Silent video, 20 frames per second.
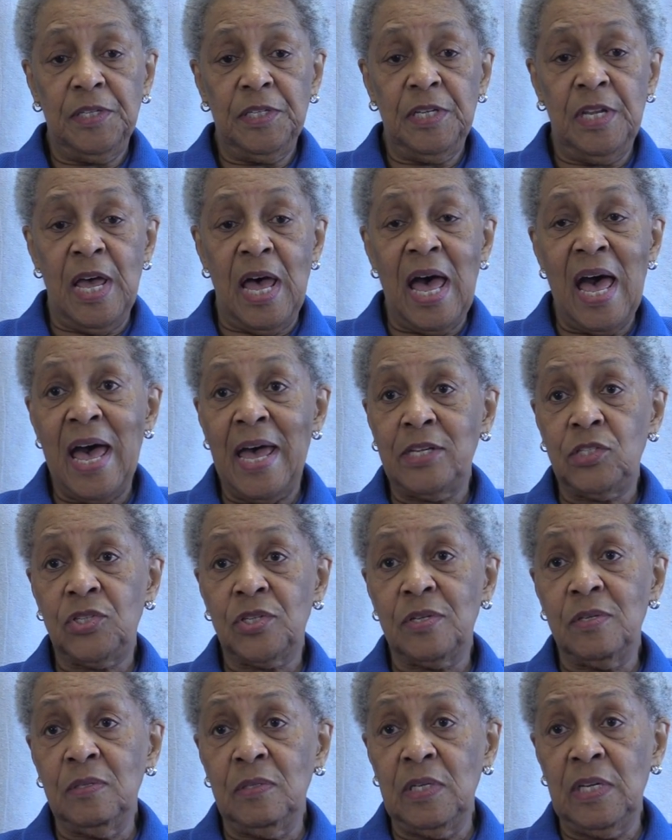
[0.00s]
the high
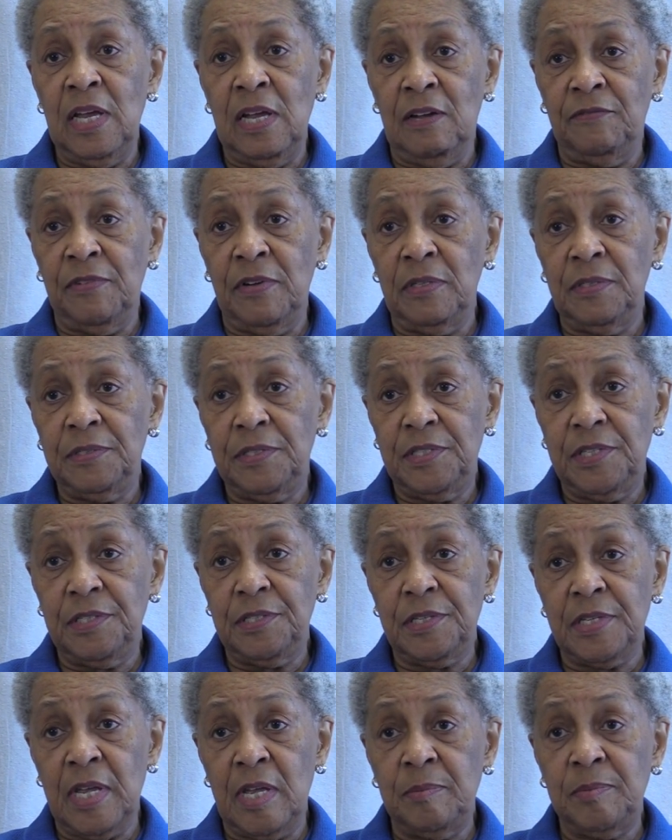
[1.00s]
school level
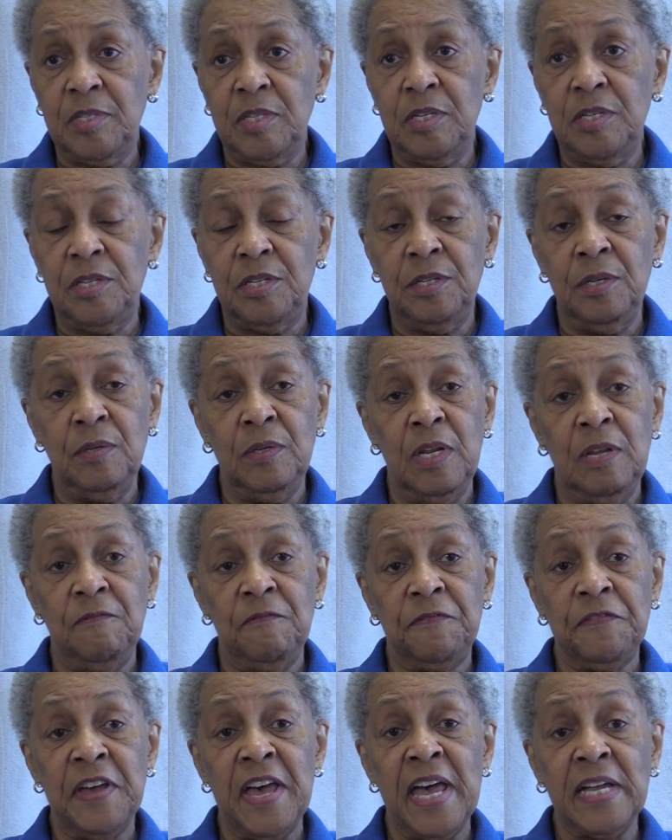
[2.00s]
to substitute.
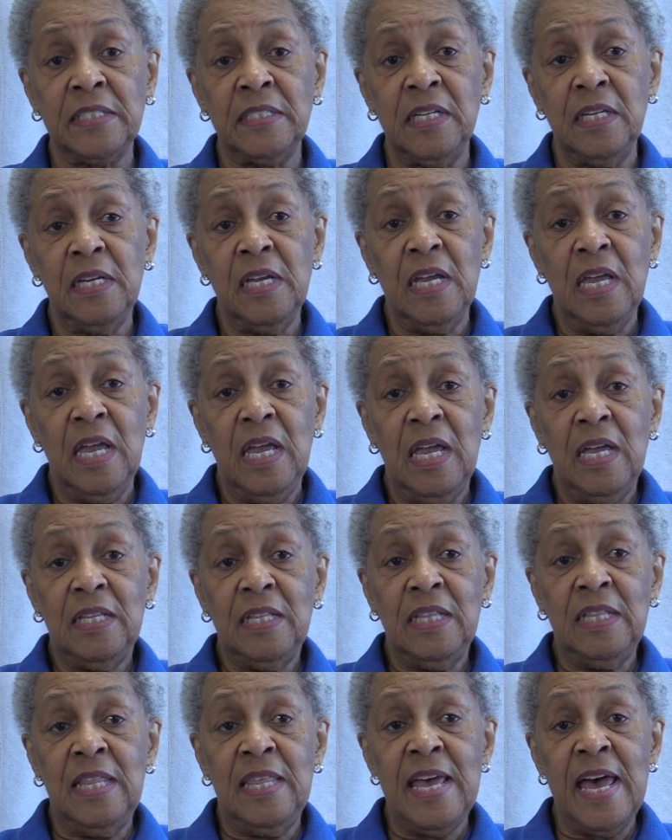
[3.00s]
In fact,
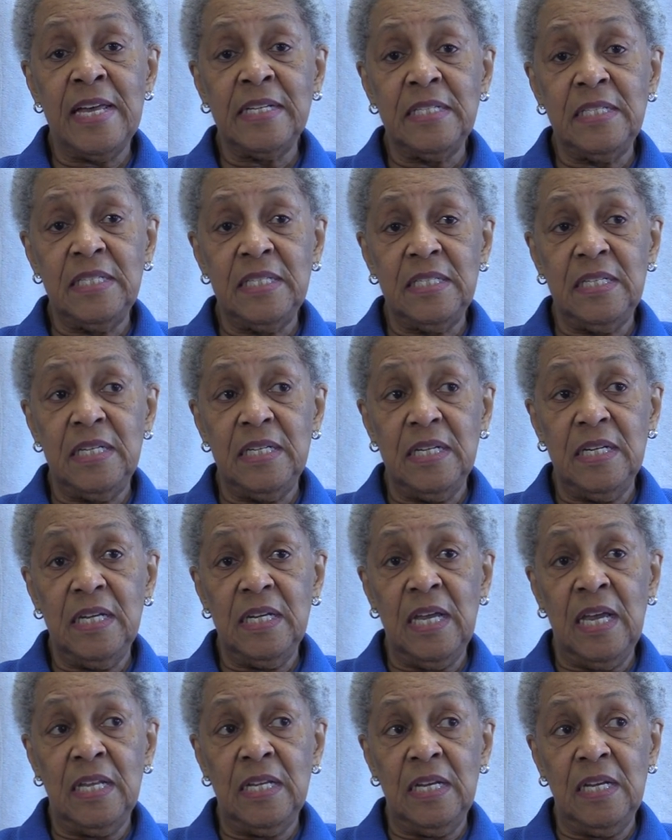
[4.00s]

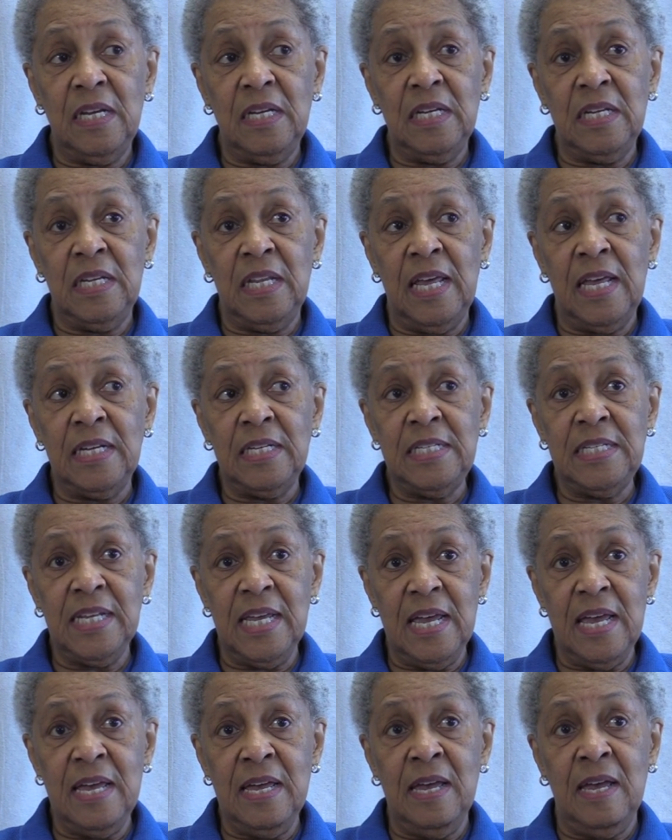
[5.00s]
at that
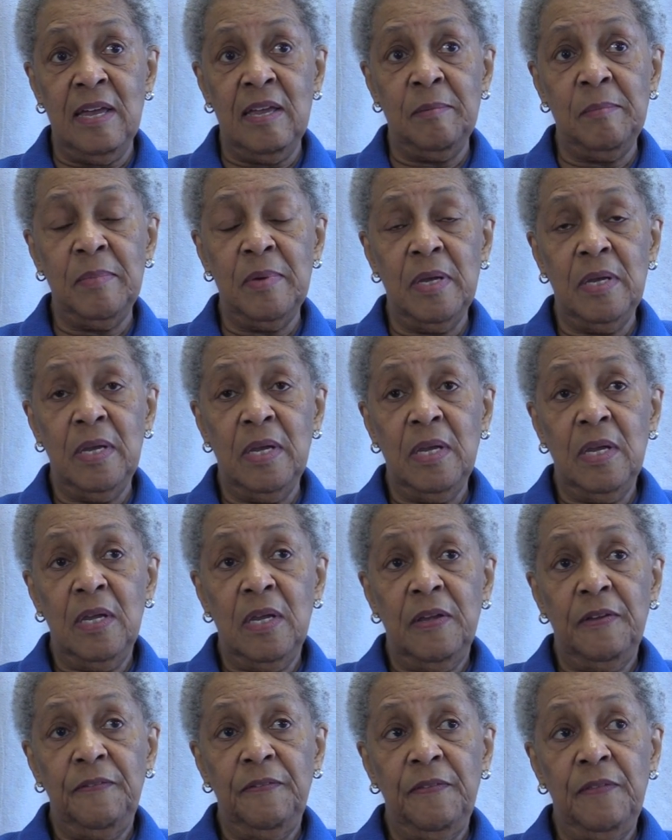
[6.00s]
time,
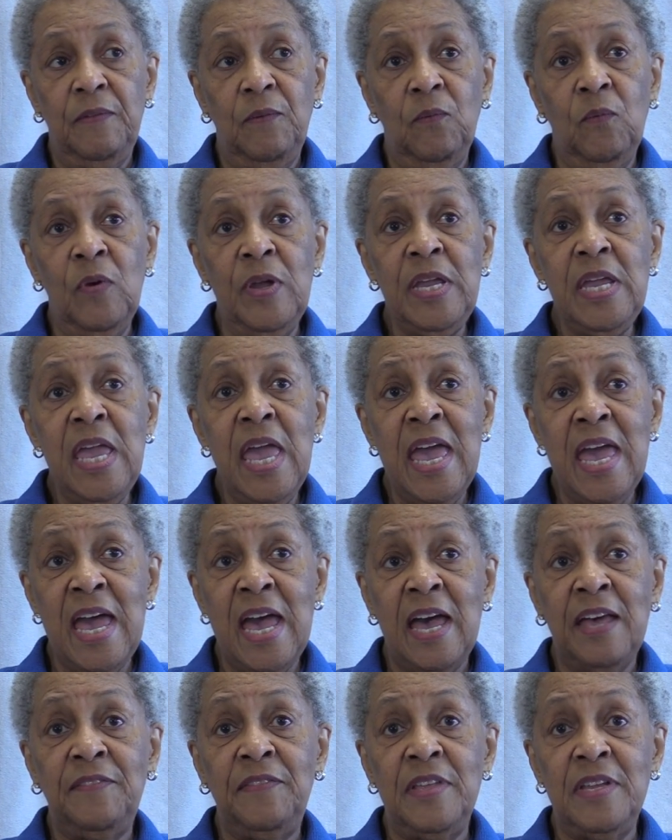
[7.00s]
we
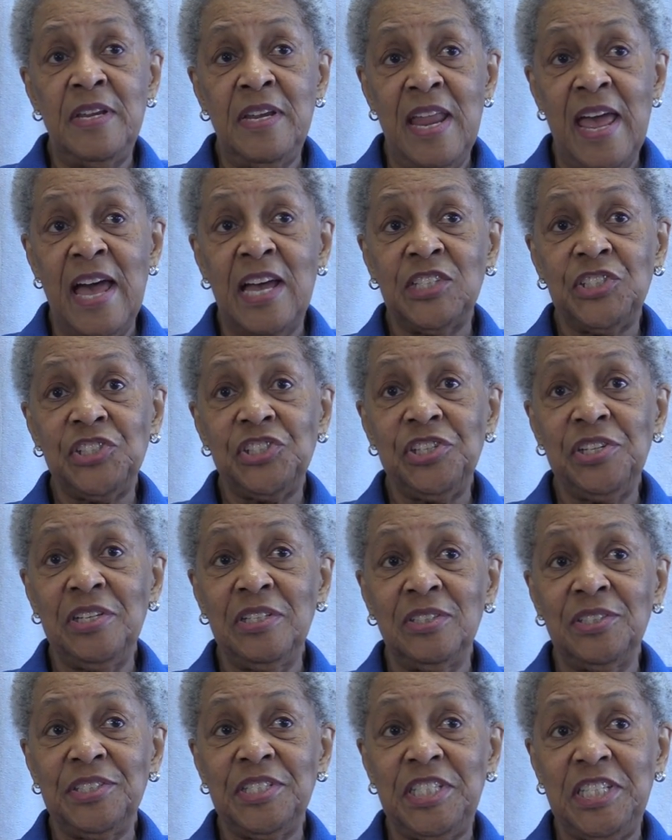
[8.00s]
had the
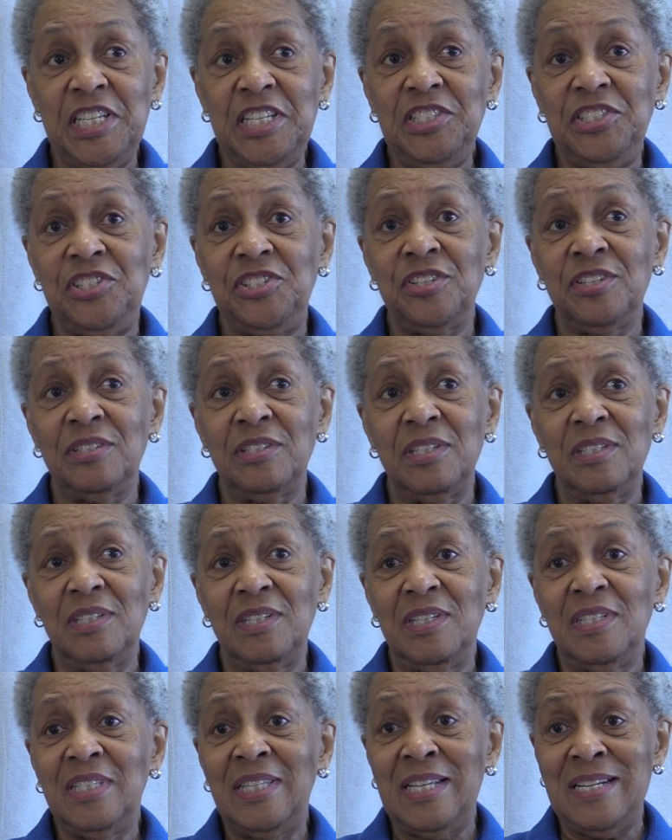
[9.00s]
National Teacher
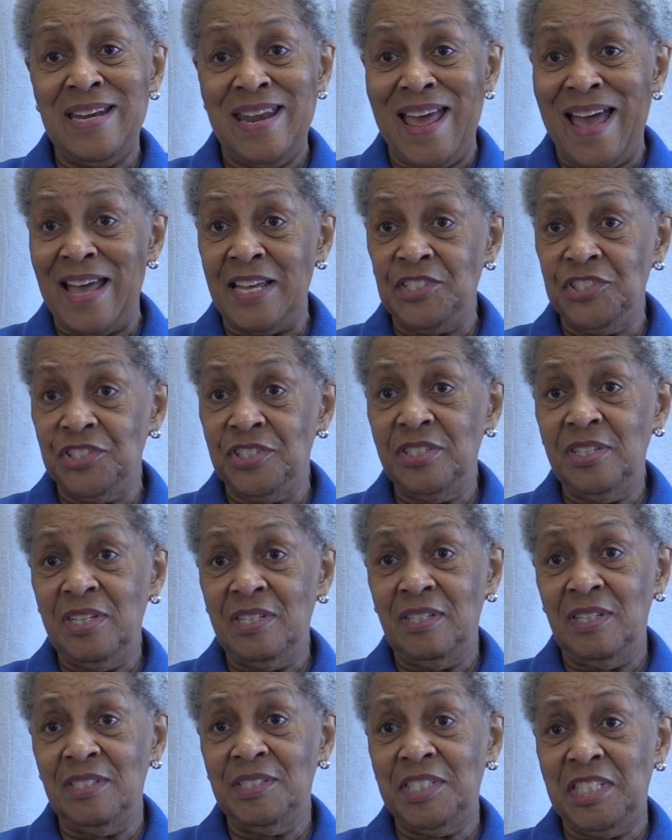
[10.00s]

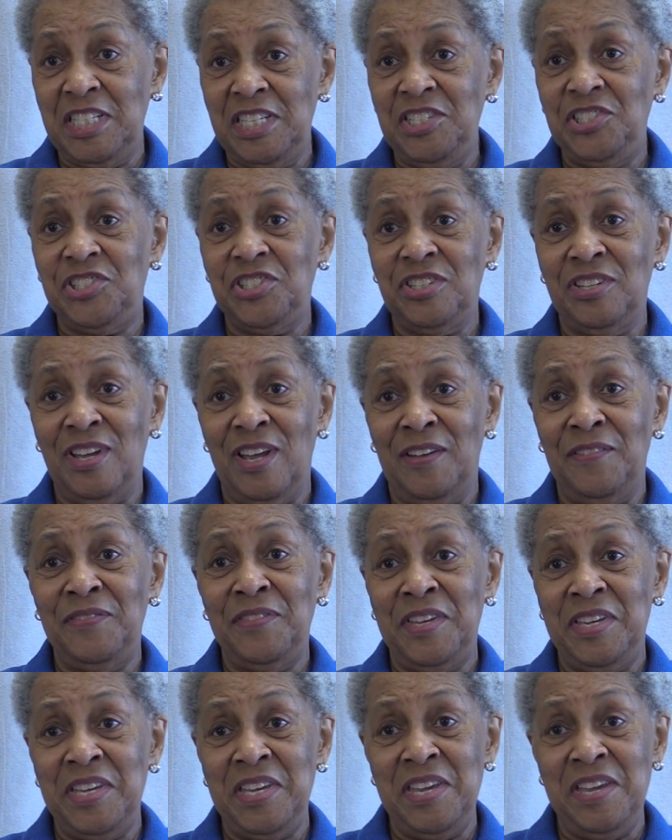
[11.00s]

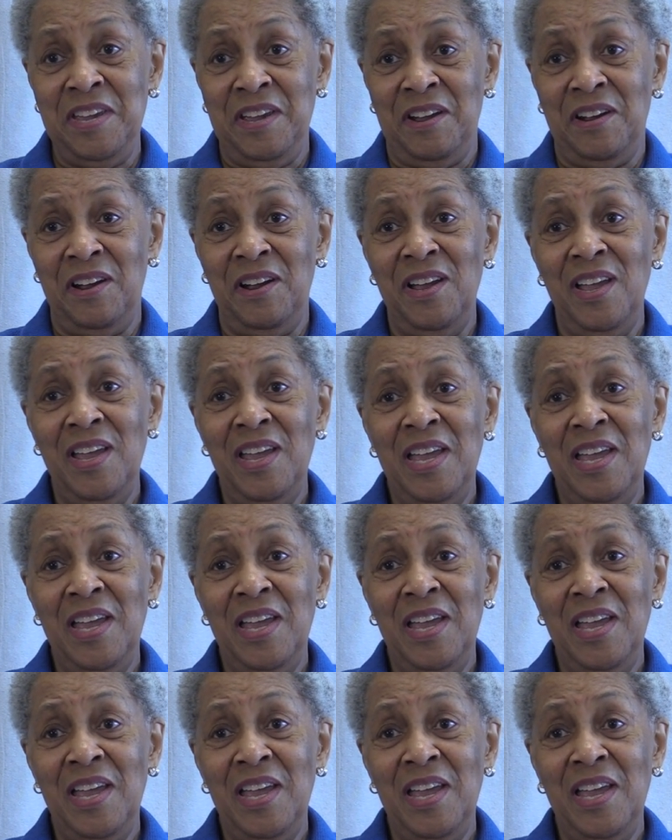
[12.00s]
of the Year